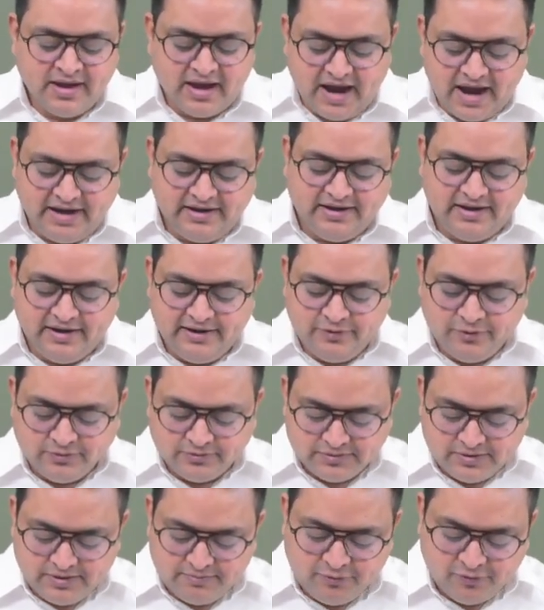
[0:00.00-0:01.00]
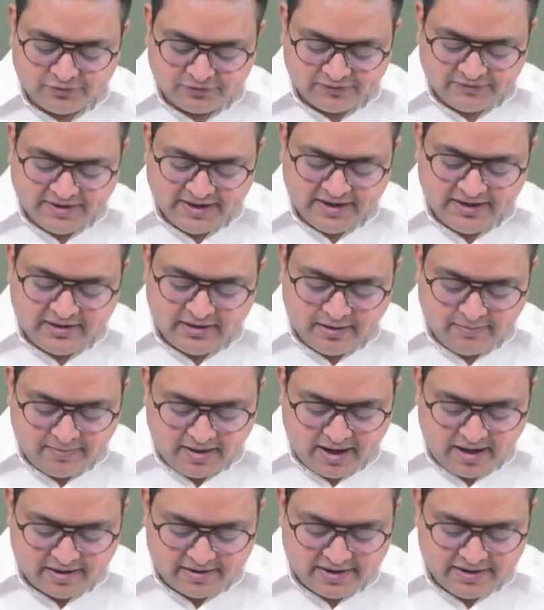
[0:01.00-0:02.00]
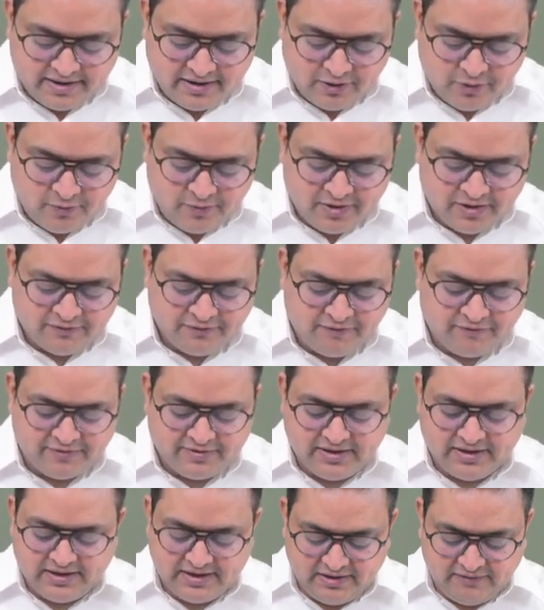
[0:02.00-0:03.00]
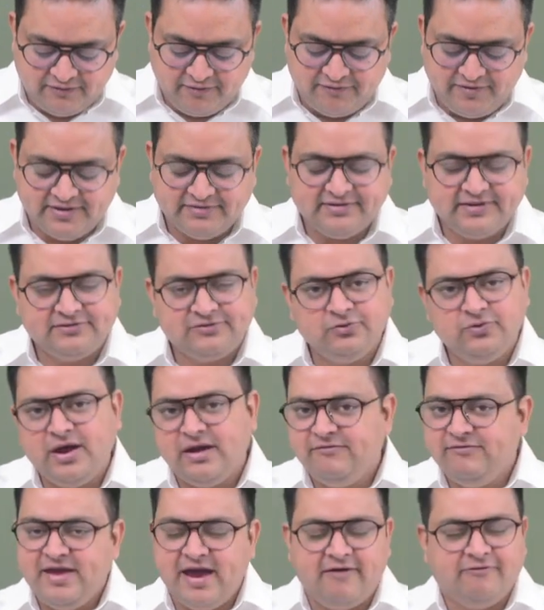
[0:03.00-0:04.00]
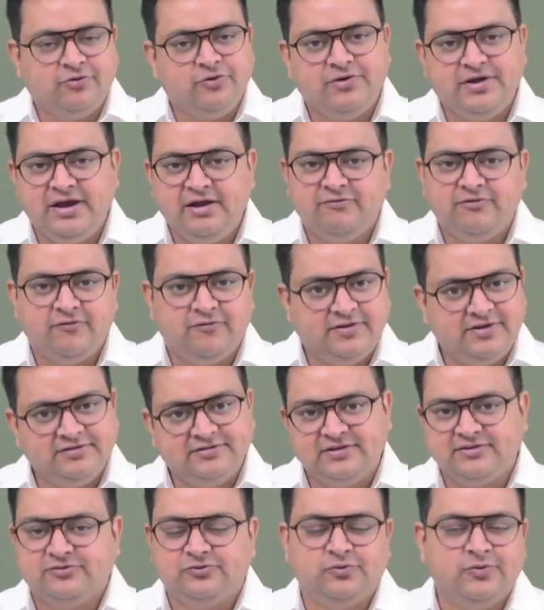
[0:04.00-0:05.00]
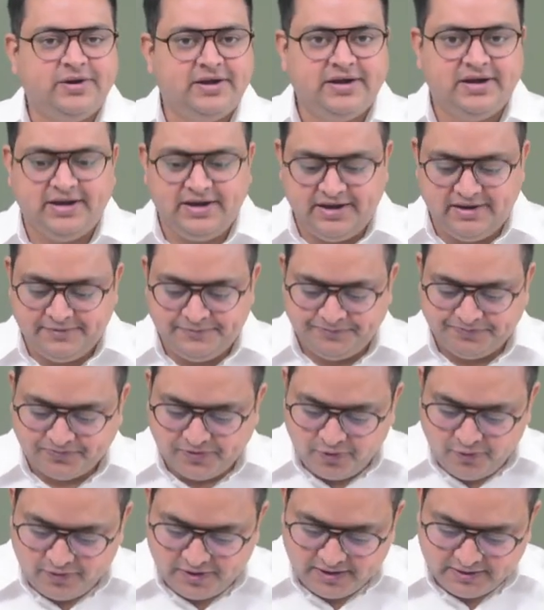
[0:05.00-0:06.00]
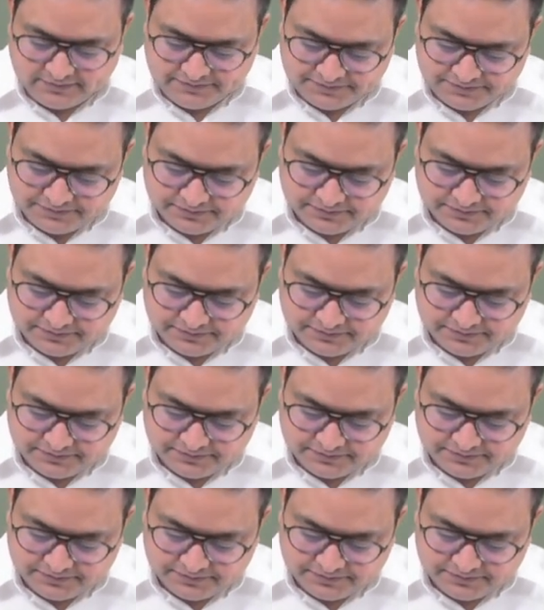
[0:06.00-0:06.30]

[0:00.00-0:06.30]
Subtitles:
I tell you, most of the income are written over in 56(2), and we have to read 56(2) in detail. Okay.